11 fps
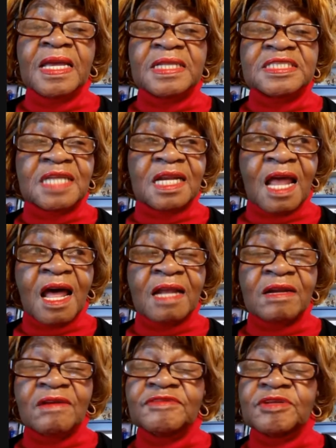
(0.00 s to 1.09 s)
it's a
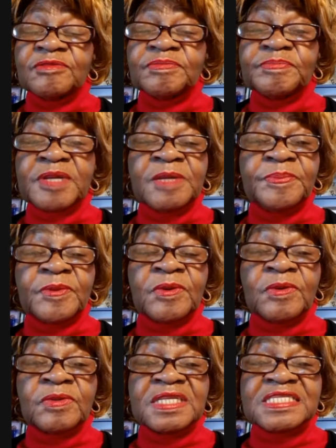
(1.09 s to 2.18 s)
lot of the
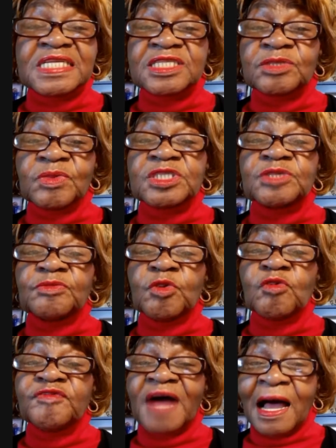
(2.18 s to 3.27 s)
people, the constituents
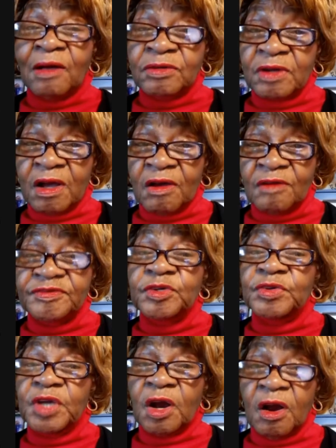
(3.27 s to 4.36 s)
move out of
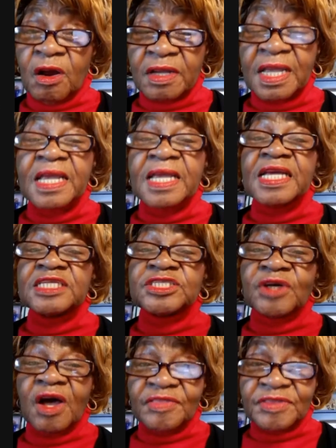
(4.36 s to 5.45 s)
New York
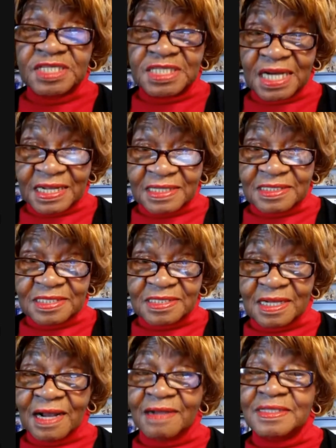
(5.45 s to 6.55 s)
into other
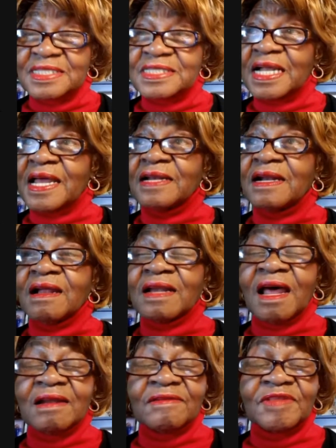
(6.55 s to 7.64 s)
states. I understand a
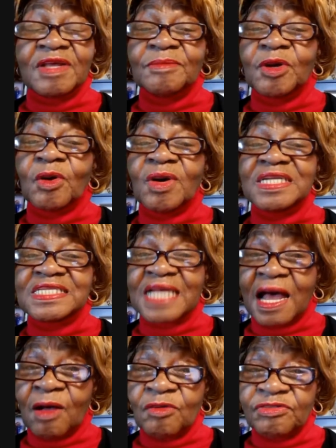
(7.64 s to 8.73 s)
lot of them going
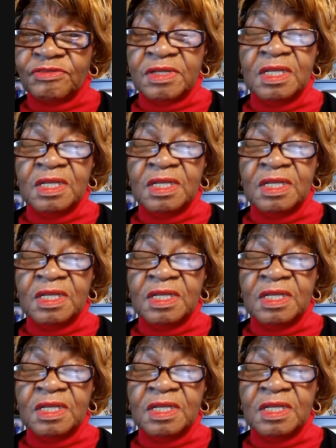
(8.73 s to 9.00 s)
south,